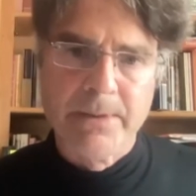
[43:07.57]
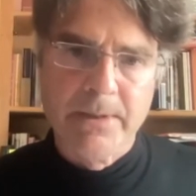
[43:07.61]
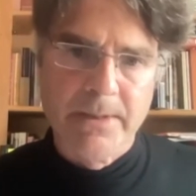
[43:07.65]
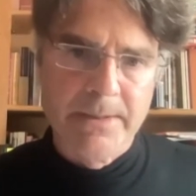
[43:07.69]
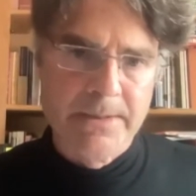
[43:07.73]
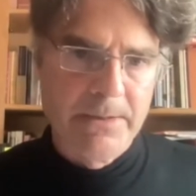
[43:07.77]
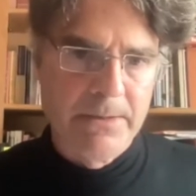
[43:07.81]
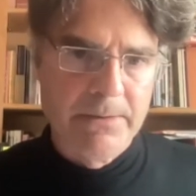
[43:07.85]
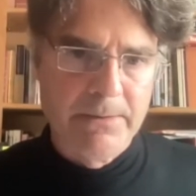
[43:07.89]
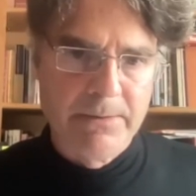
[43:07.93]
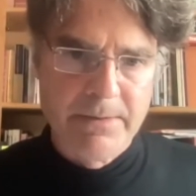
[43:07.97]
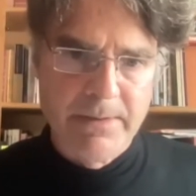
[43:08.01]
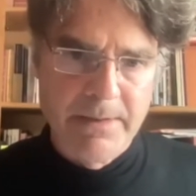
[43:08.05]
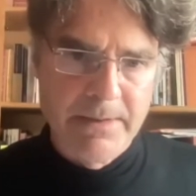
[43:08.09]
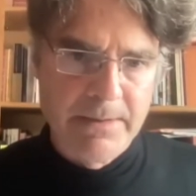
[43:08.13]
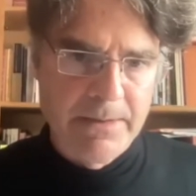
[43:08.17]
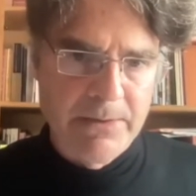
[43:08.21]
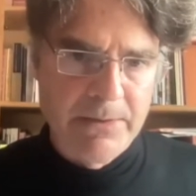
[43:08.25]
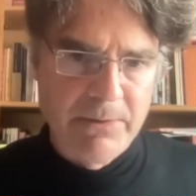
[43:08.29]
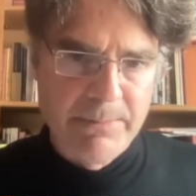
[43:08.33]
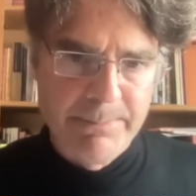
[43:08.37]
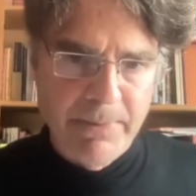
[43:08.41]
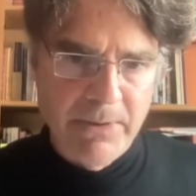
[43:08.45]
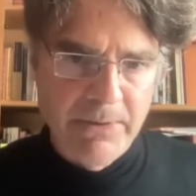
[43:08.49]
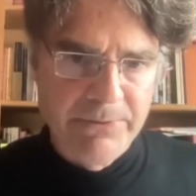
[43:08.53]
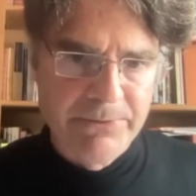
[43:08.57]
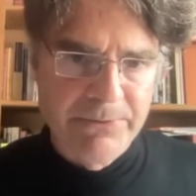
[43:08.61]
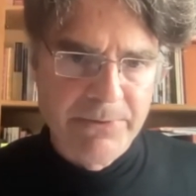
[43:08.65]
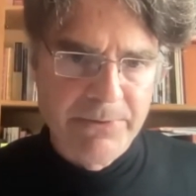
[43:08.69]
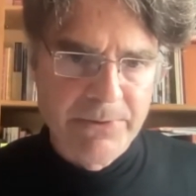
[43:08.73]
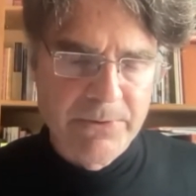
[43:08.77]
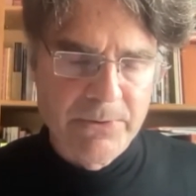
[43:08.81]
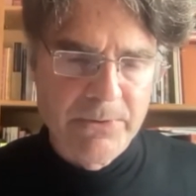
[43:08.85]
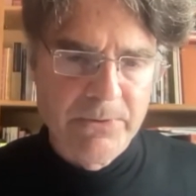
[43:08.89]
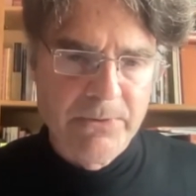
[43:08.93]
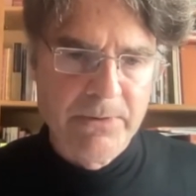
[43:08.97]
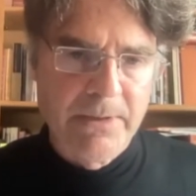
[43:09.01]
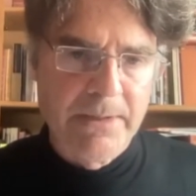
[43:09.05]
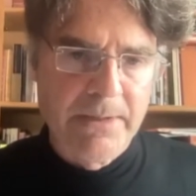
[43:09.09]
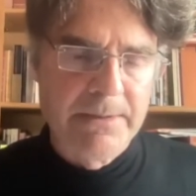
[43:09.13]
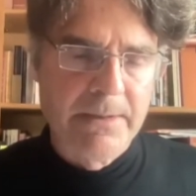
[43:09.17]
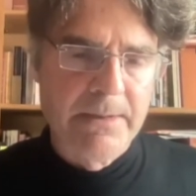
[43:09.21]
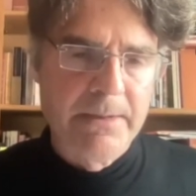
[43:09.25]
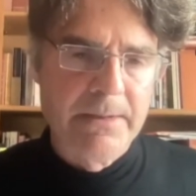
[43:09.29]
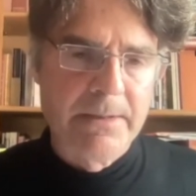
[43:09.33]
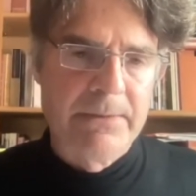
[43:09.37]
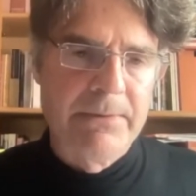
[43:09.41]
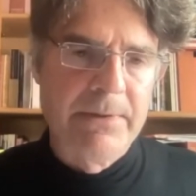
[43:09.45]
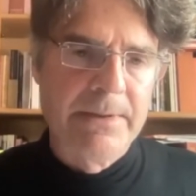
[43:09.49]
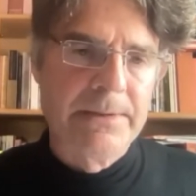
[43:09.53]
But I don't think they're opposed at all. I
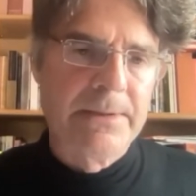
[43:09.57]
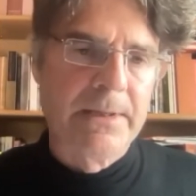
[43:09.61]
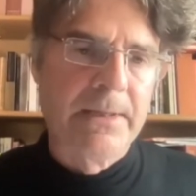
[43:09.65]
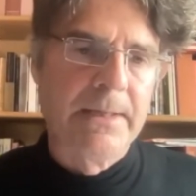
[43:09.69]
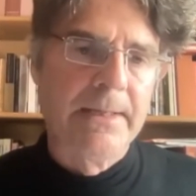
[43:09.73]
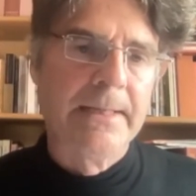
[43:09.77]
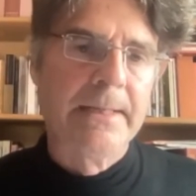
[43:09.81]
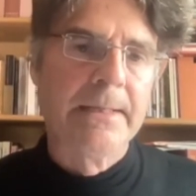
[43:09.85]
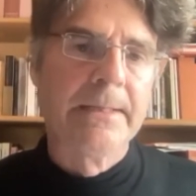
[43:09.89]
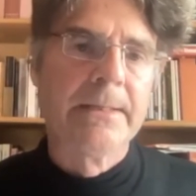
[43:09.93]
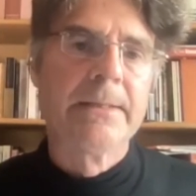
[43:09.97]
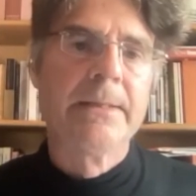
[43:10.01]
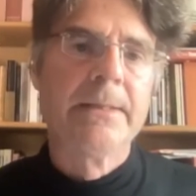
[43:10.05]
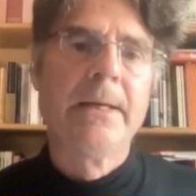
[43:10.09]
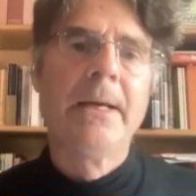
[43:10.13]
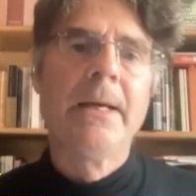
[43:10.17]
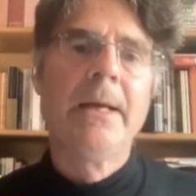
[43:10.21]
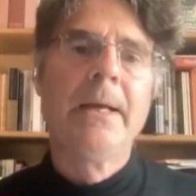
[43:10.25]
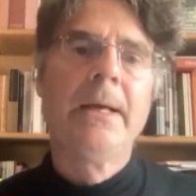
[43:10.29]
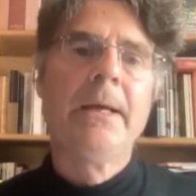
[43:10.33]
think they're interlinked,